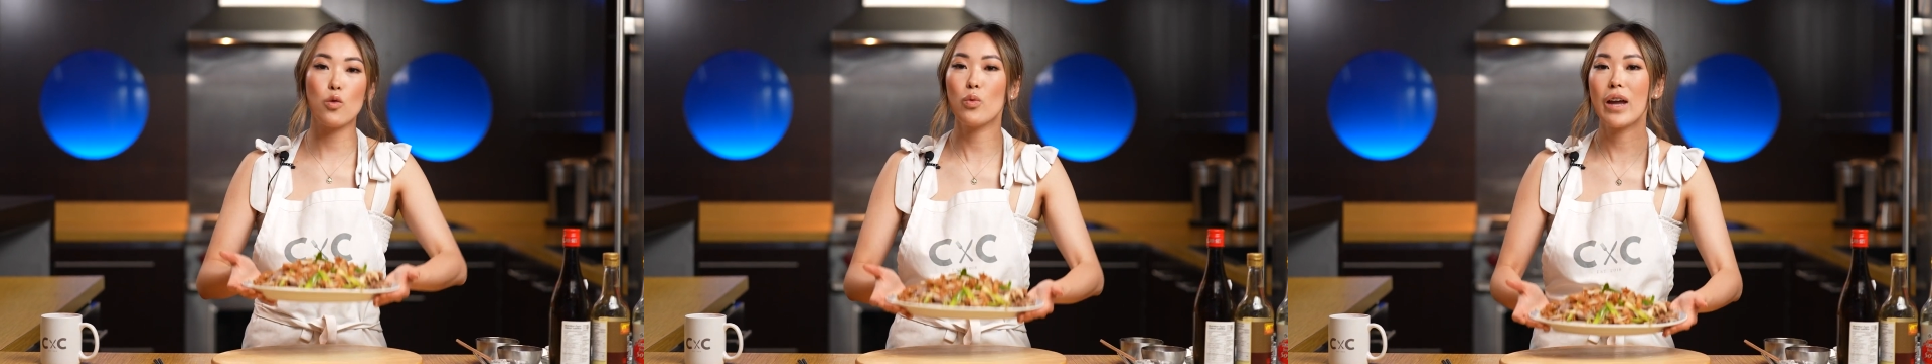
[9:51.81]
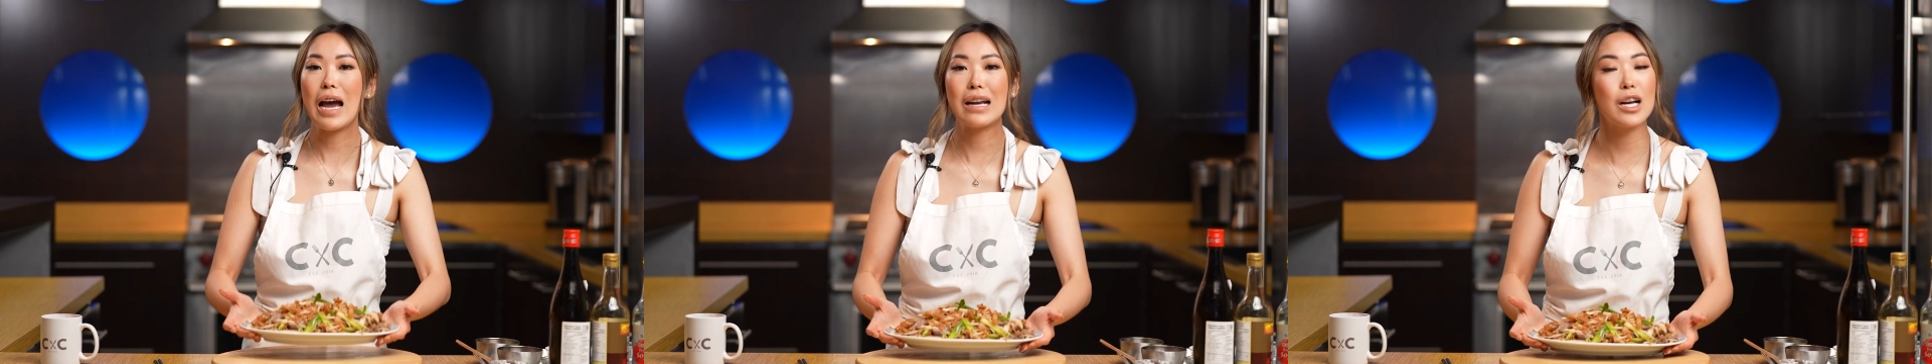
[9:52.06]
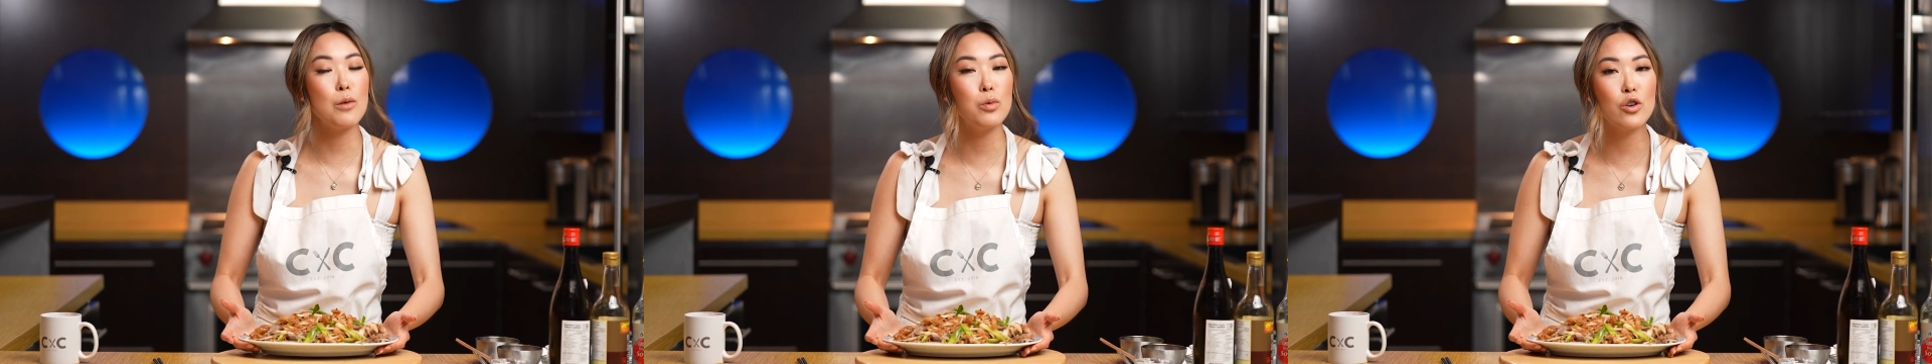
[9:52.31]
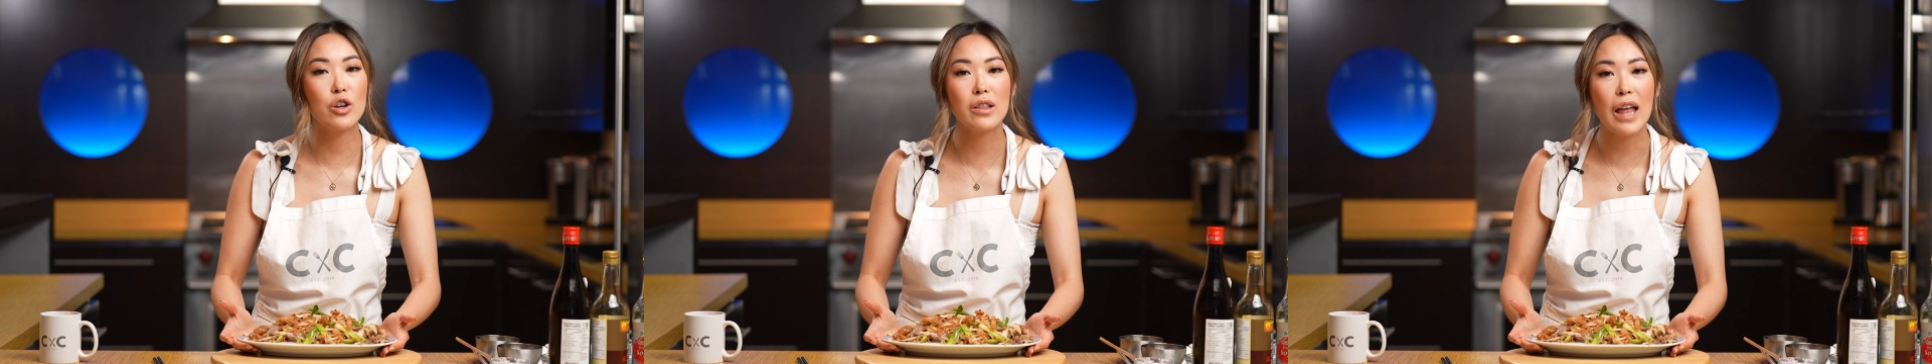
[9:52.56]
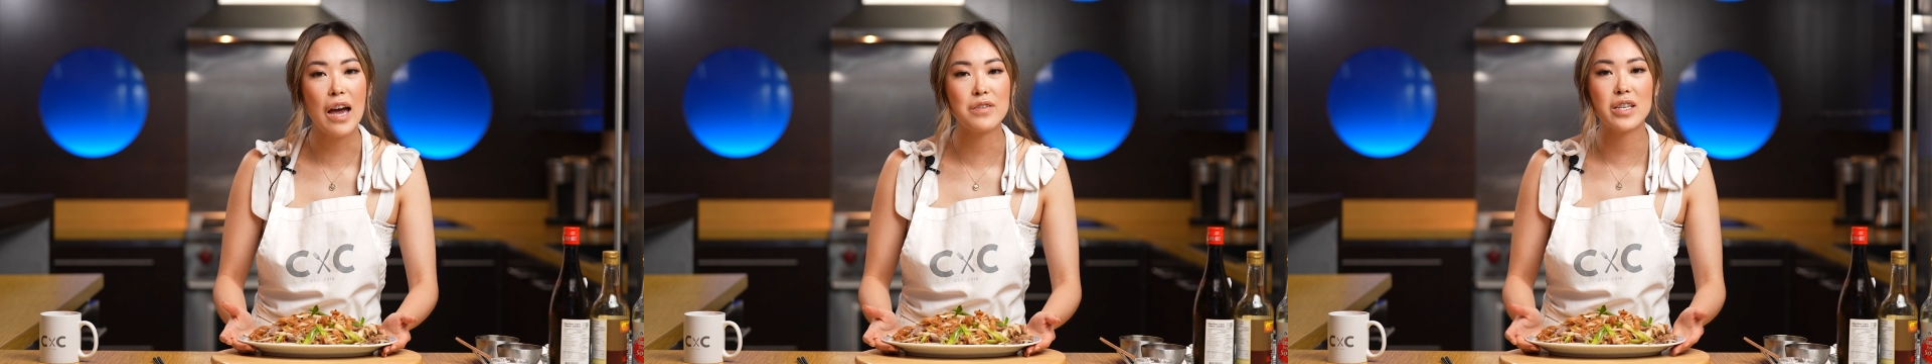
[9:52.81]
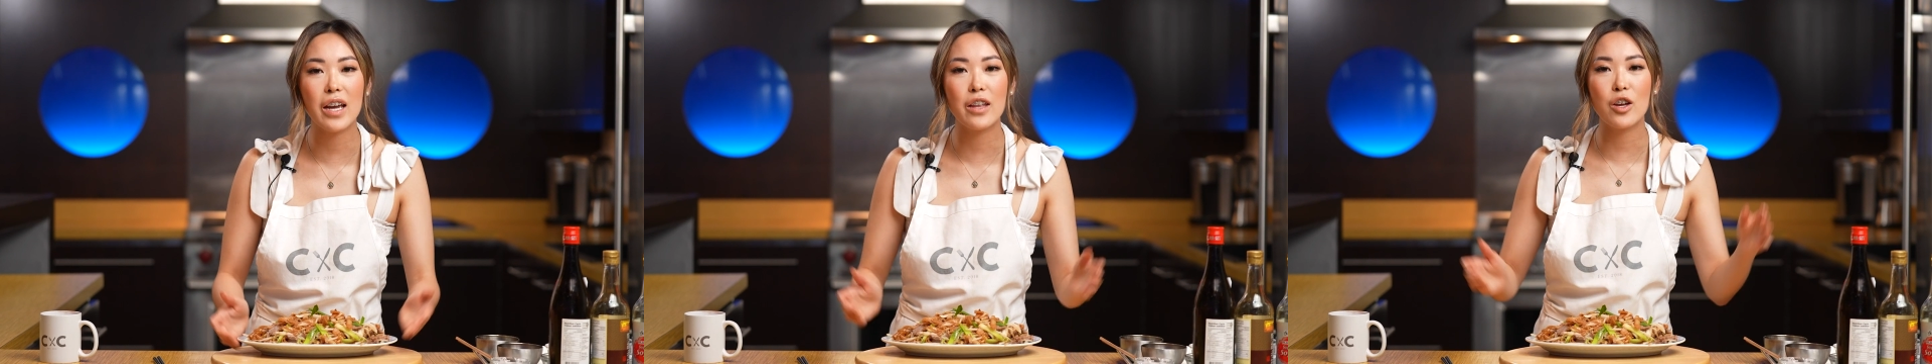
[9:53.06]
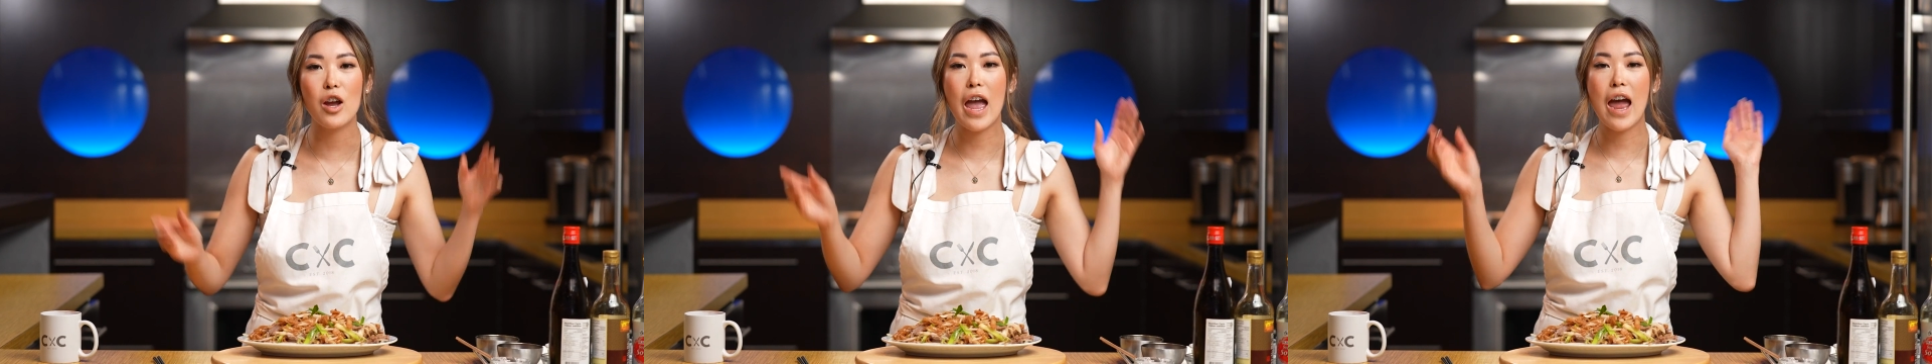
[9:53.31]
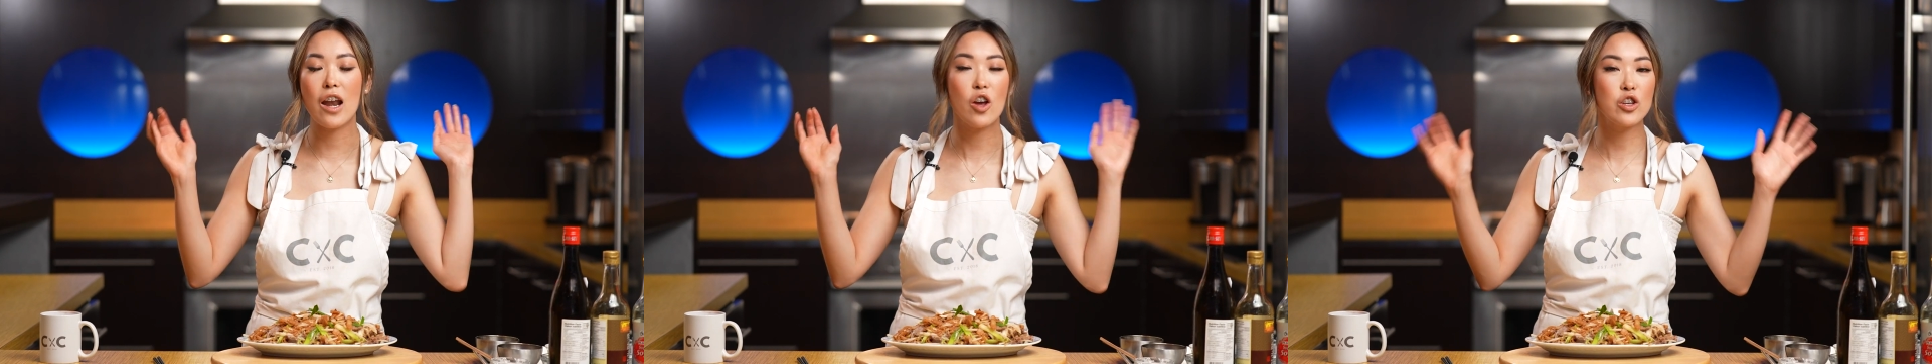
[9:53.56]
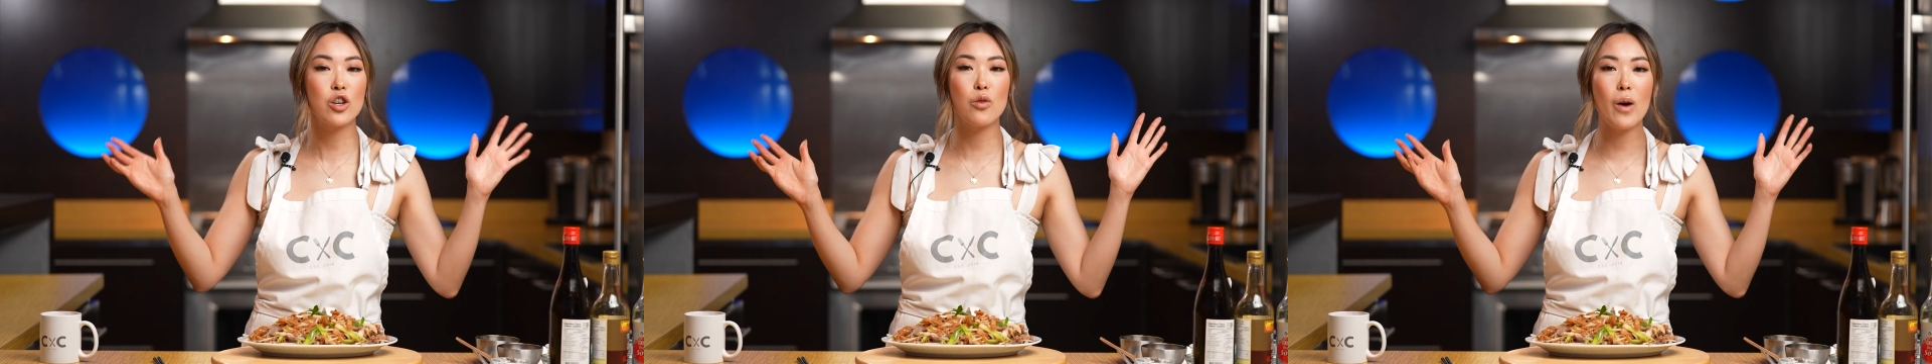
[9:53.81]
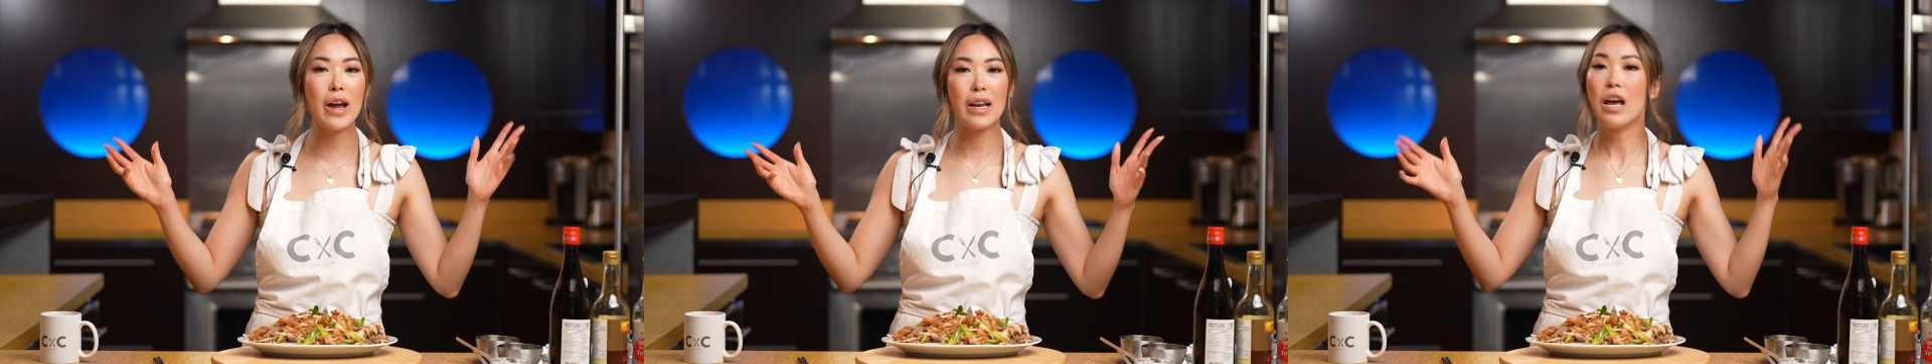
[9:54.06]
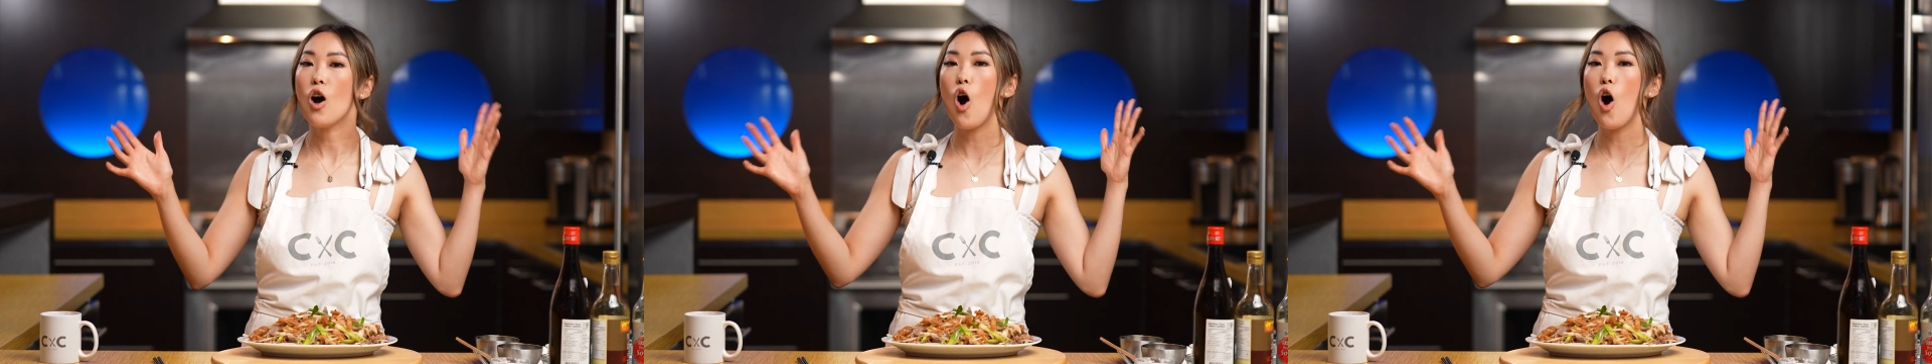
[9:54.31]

We had a couple good laughs together, and you know what?